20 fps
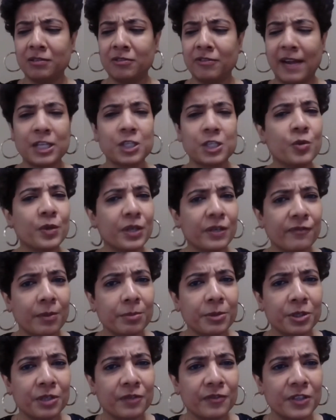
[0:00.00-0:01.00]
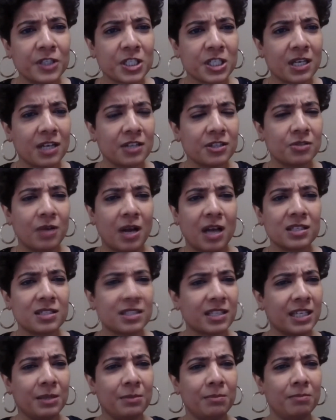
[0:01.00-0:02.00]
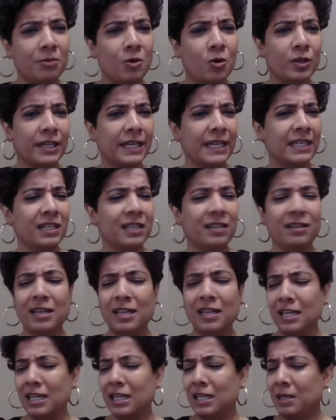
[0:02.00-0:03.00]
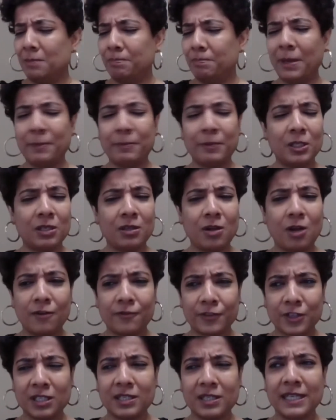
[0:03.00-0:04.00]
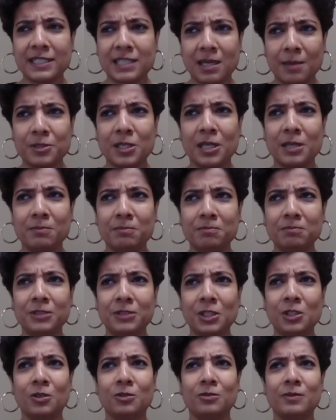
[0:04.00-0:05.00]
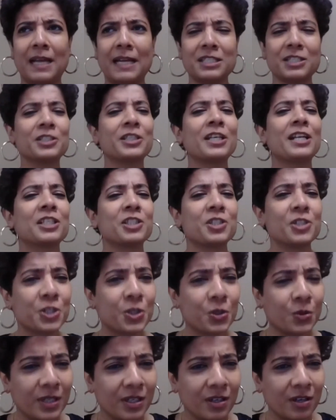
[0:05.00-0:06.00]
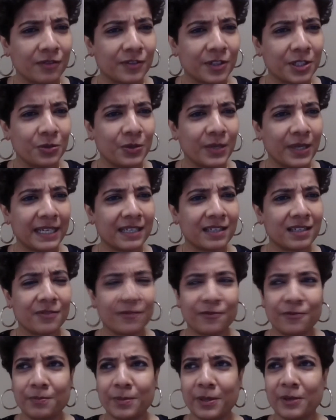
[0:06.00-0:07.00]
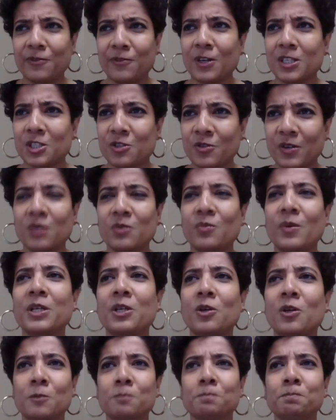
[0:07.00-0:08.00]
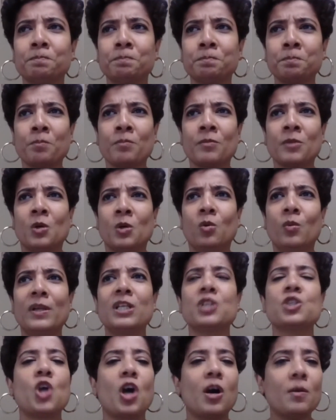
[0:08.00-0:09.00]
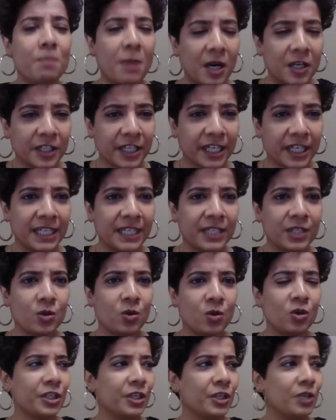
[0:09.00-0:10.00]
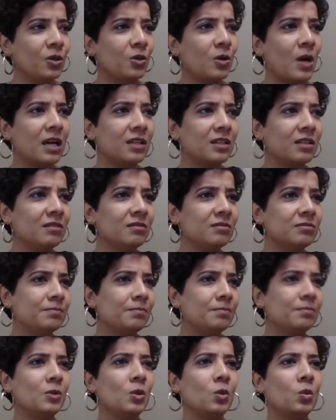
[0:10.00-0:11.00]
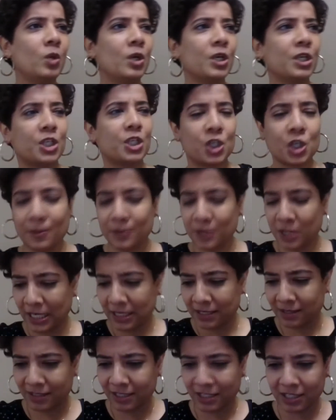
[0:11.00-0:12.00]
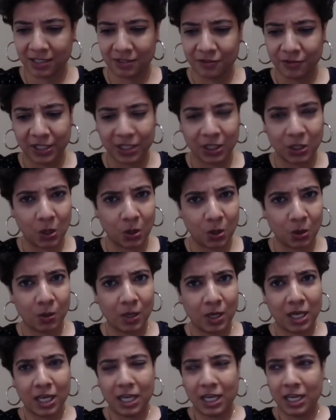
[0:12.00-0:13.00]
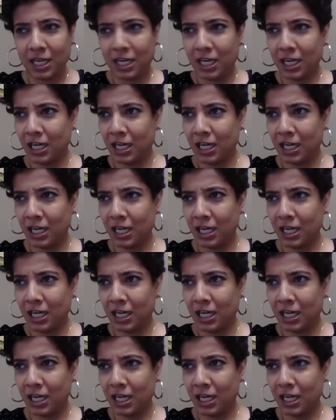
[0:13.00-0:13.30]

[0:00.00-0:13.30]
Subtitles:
I graduated from the university, I used to ask him, or getting people often sometime, as an international student, often you get a bit frustrated when the job market or, other workshops that doesn't really go